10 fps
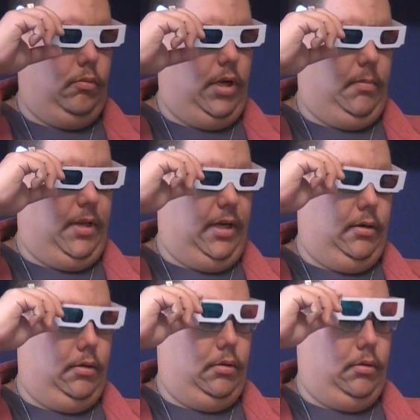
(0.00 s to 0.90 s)
Wait a minute.
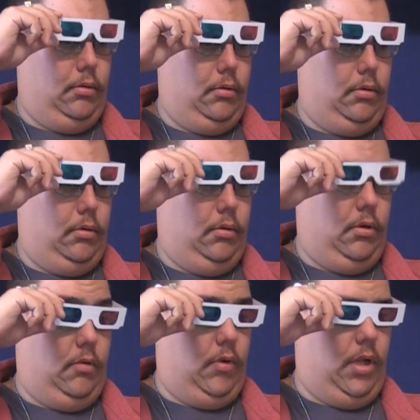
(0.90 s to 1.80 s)

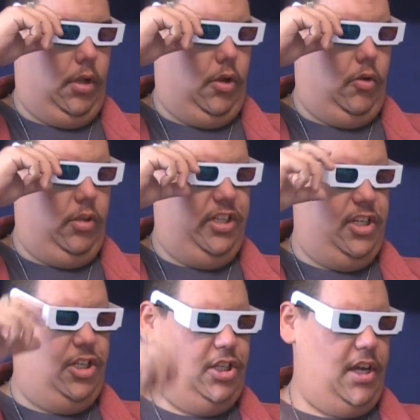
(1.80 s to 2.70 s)
Oh,
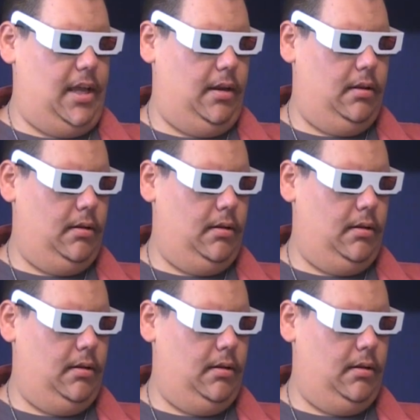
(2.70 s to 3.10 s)
holy shit.